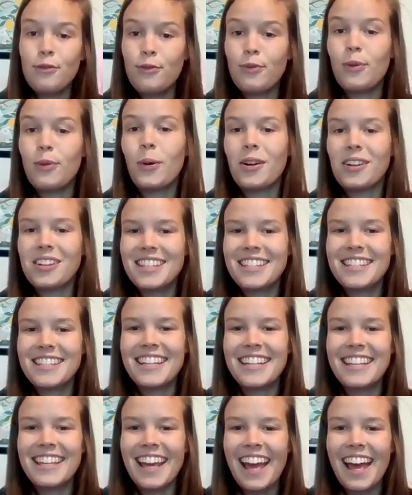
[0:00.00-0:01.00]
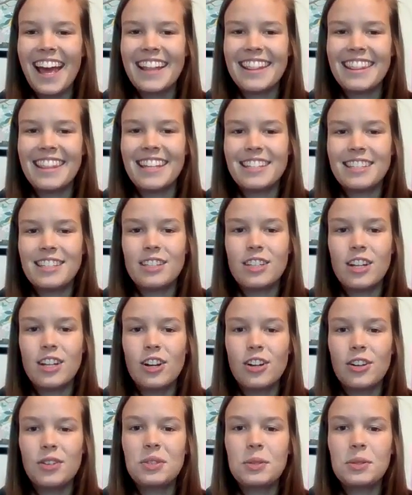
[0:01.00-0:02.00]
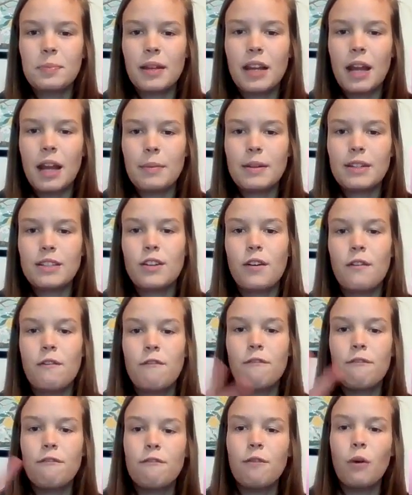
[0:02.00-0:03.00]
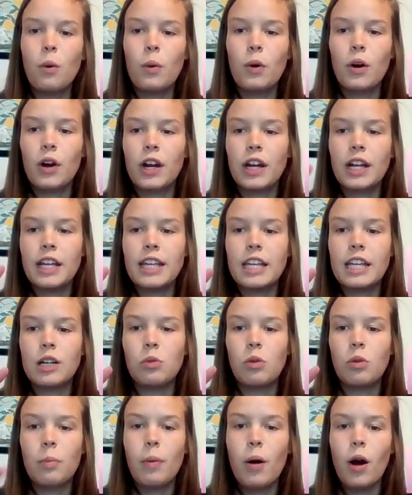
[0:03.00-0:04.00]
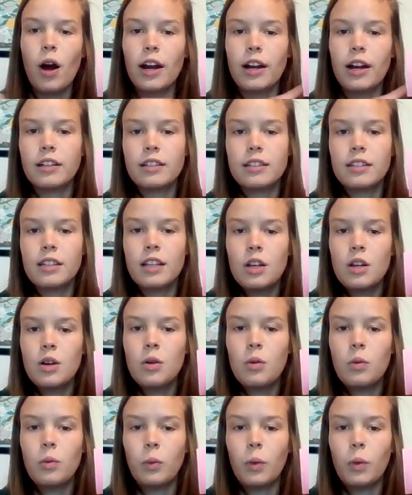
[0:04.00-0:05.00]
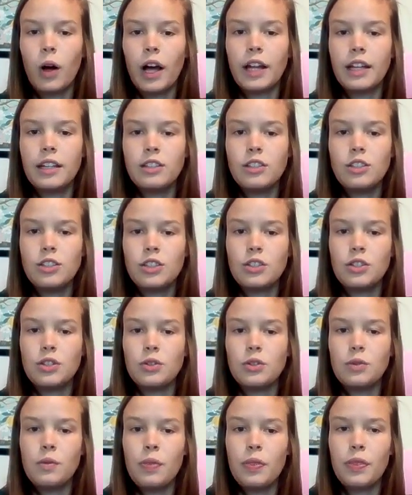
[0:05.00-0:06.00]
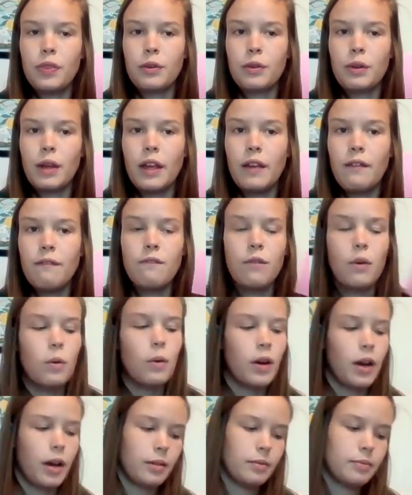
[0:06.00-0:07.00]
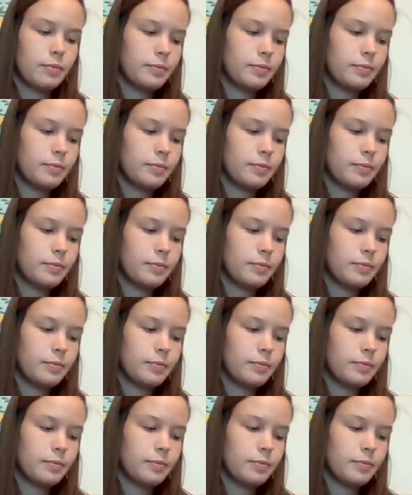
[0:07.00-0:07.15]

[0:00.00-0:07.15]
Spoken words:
Fourths again, this circle split up into 4 equal parts. 1, 2, 3, 4.